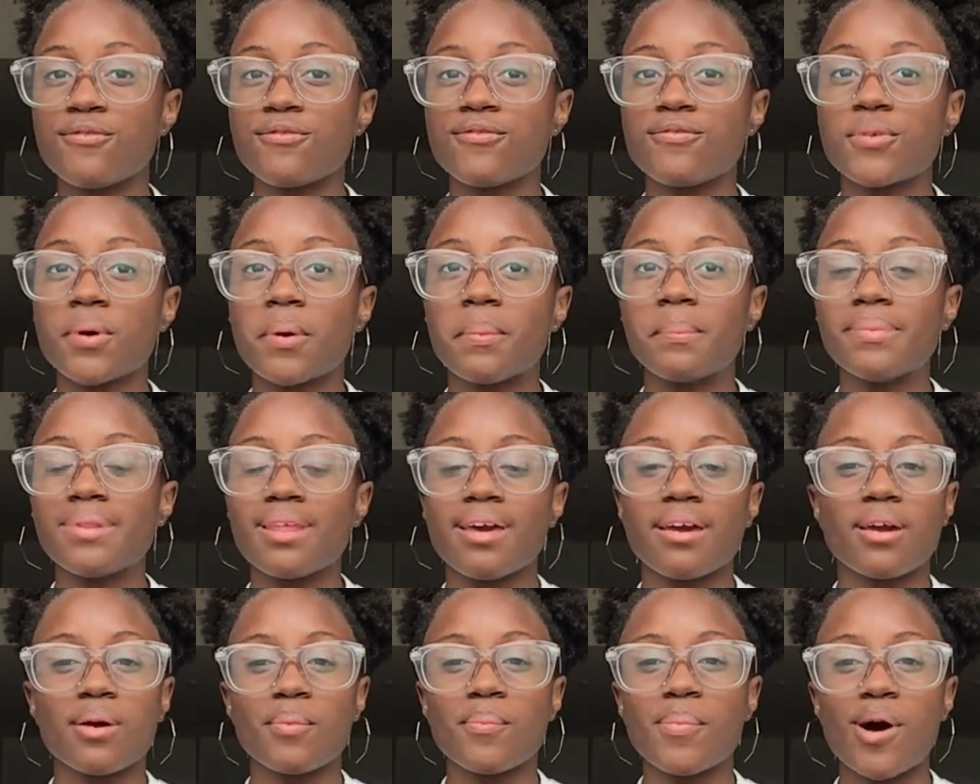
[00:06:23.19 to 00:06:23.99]
from
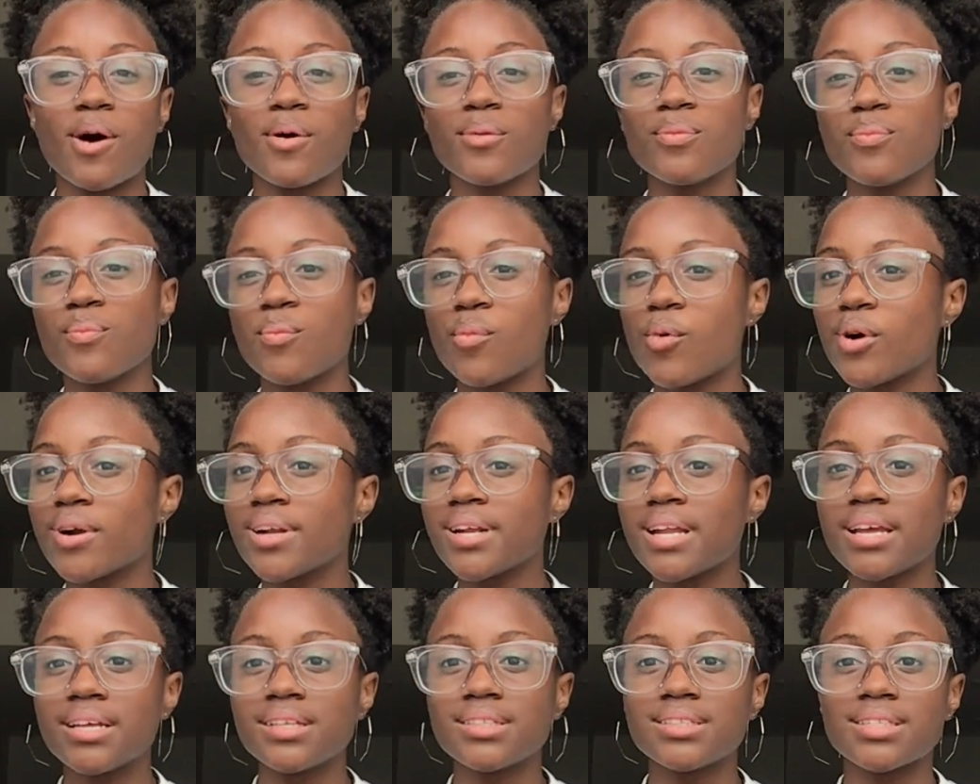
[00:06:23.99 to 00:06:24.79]
like about
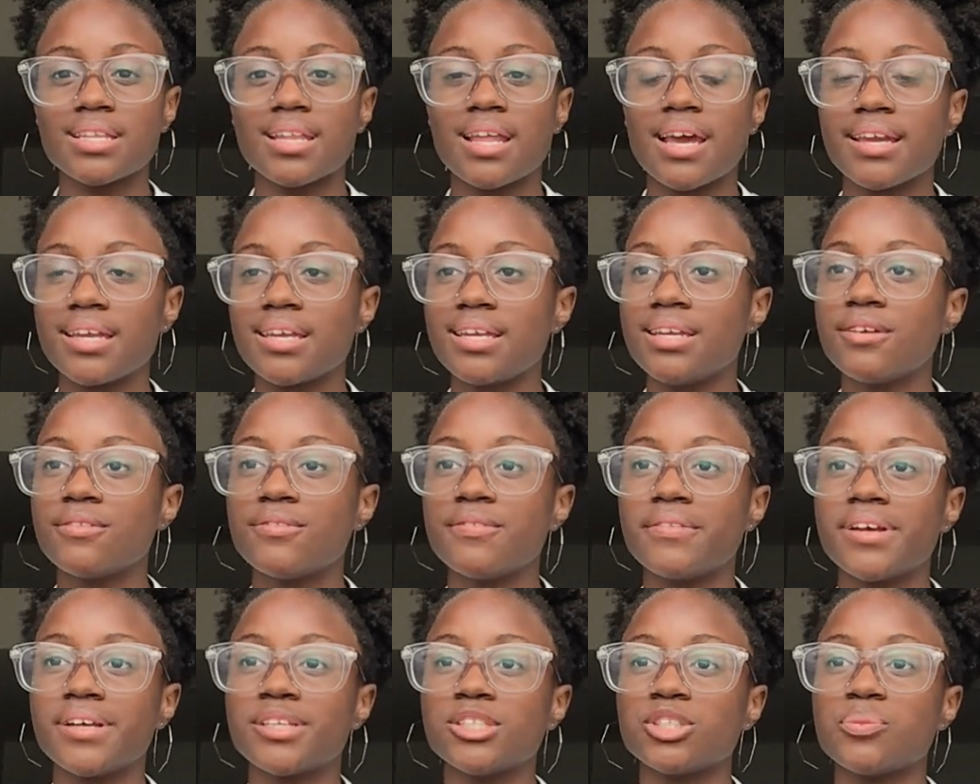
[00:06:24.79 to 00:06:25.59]
morning to like
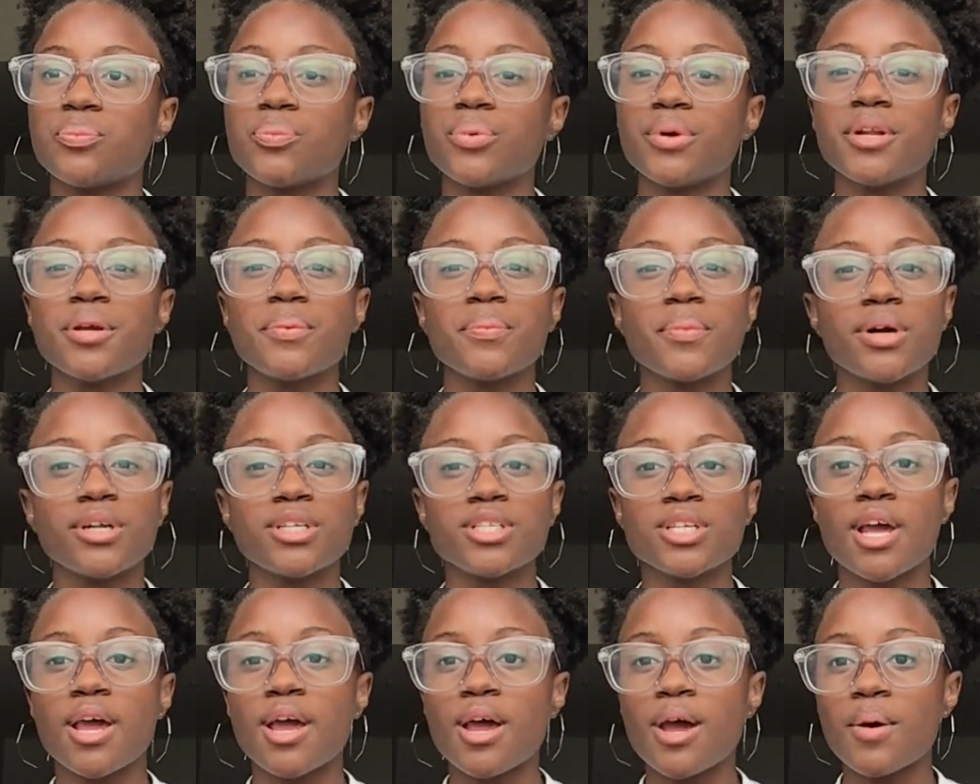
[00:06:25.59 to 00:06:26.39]
evening, so pretty much
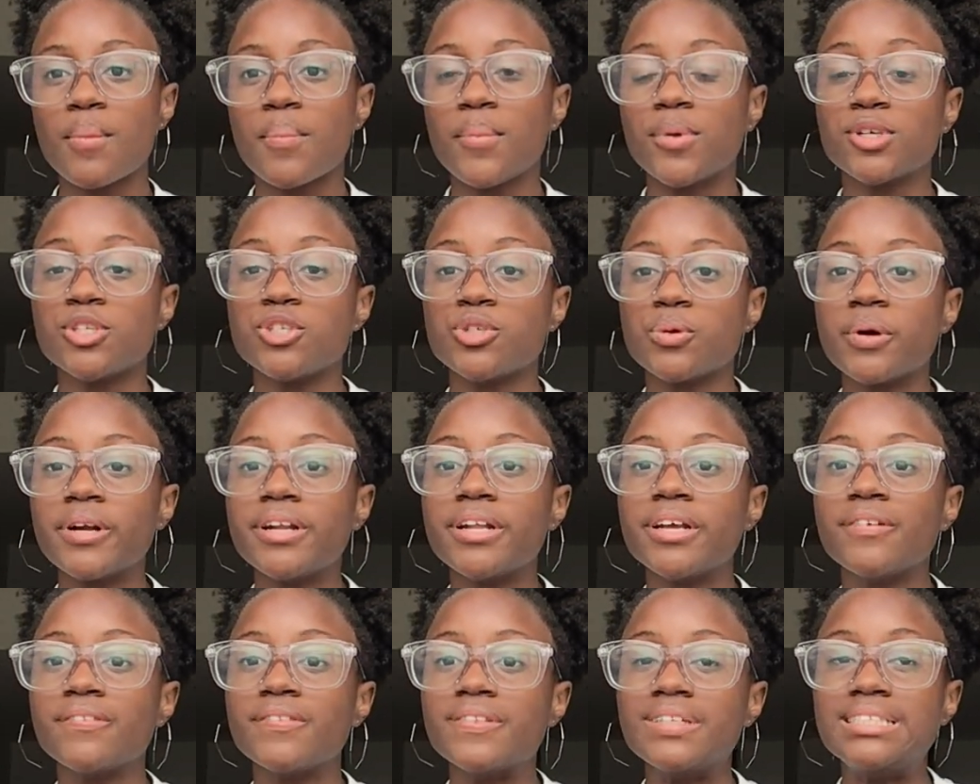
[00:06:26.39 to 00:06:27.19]

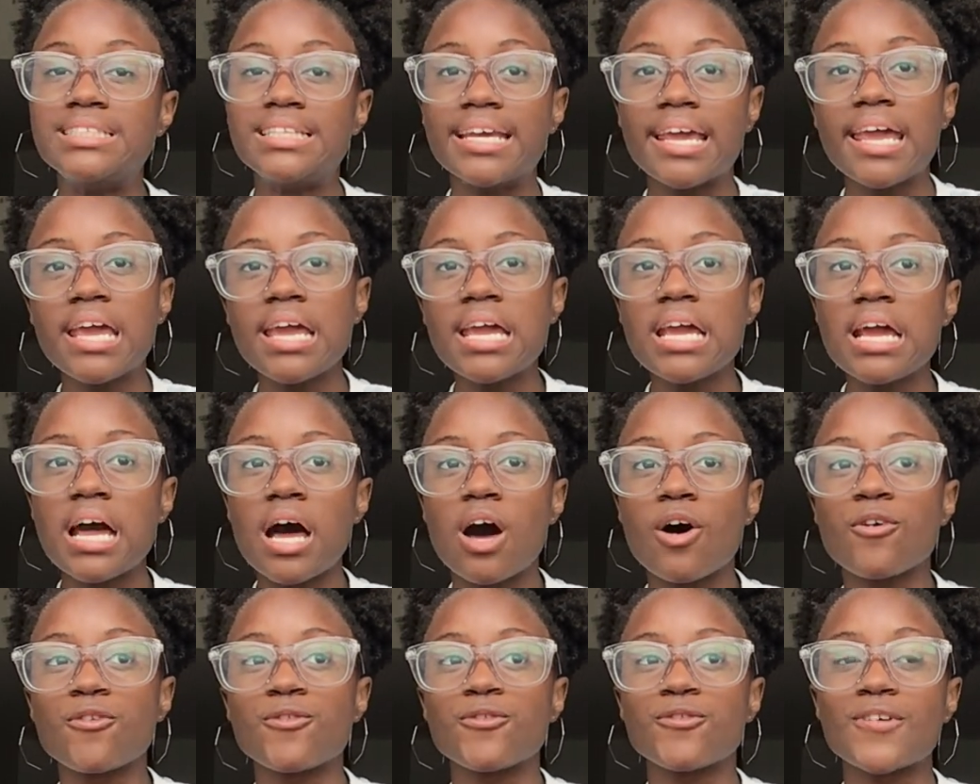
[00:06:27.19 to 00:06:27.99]
majority of the day,
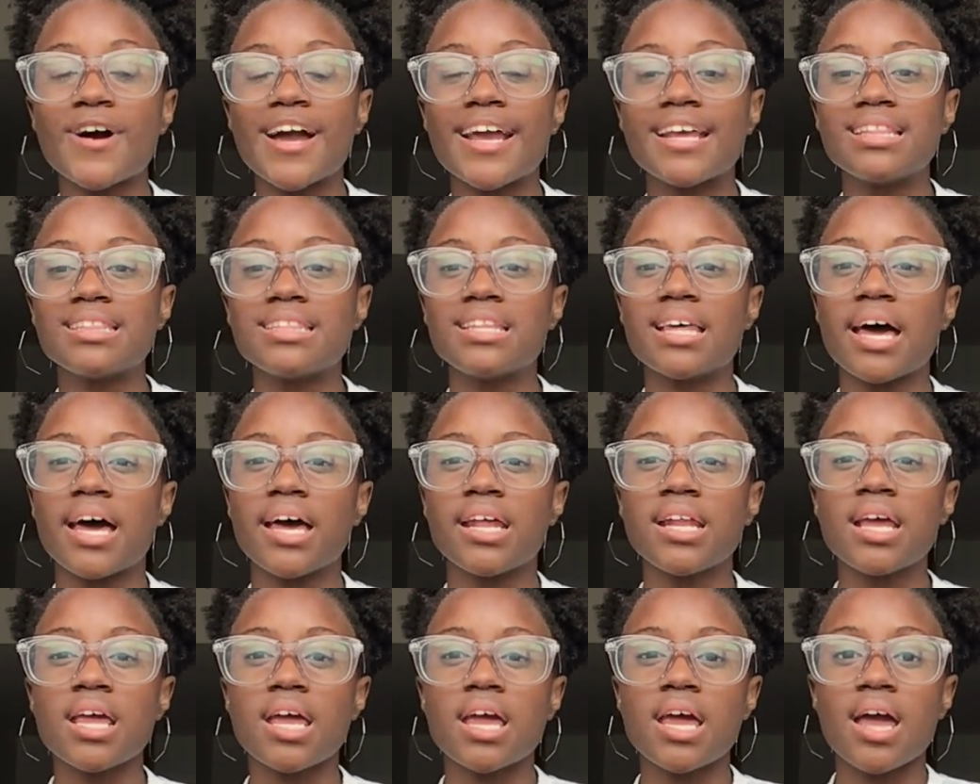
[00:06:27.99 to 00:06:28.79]
I'll find
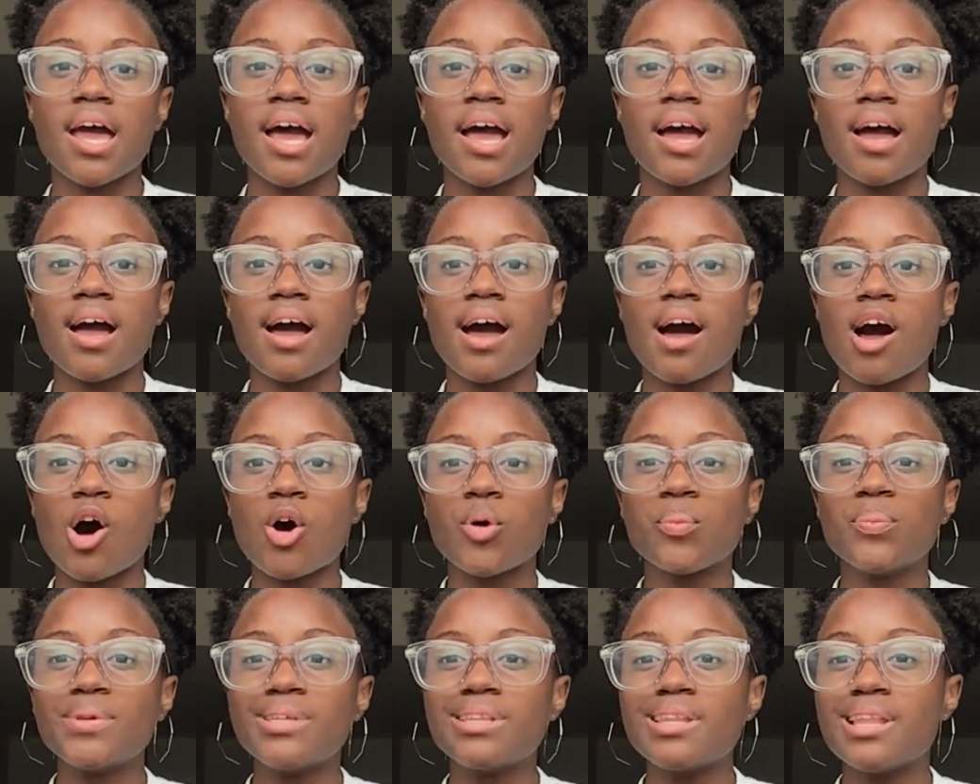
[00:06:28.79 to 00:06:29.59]
that
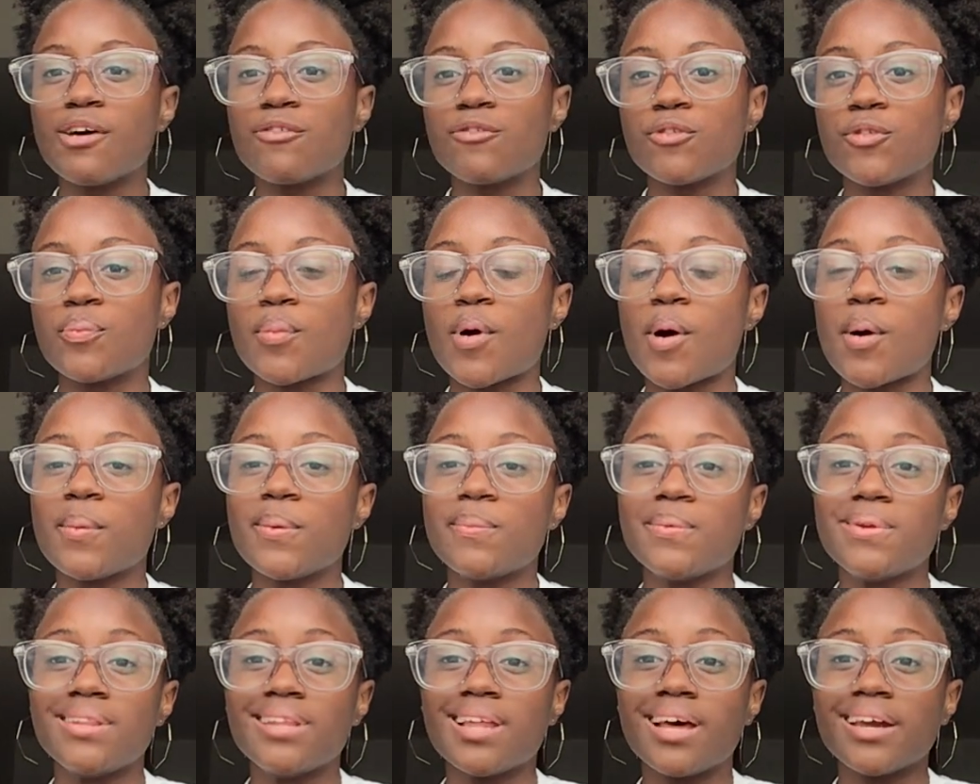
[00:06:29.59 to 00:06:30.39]
I'll be left with
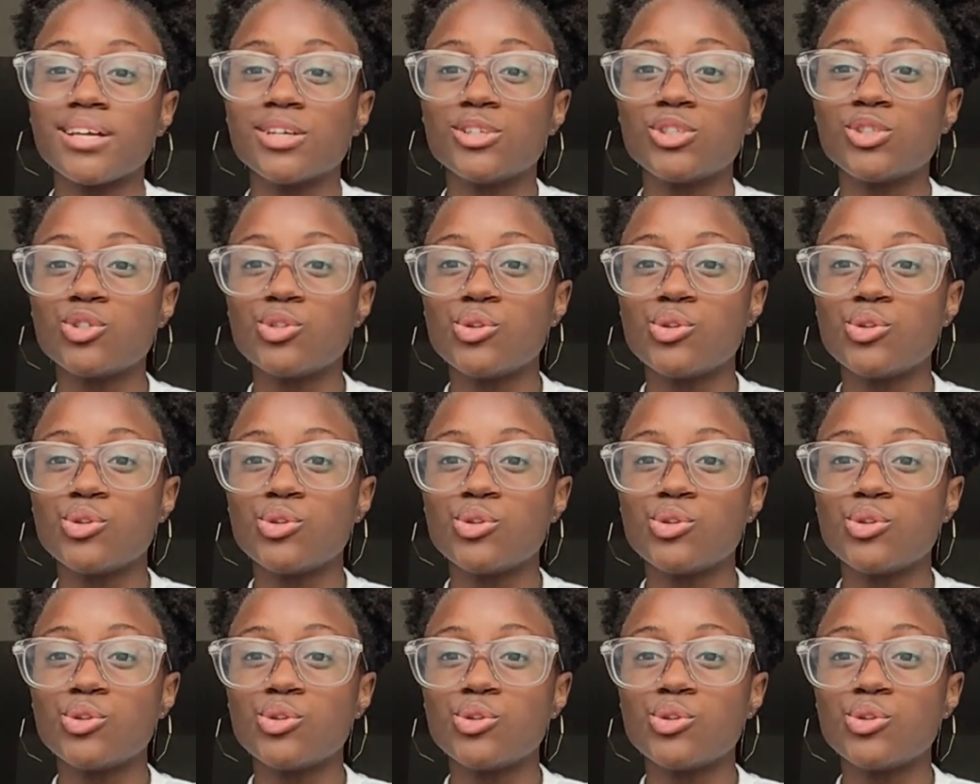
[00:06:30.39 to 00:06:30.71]
probably like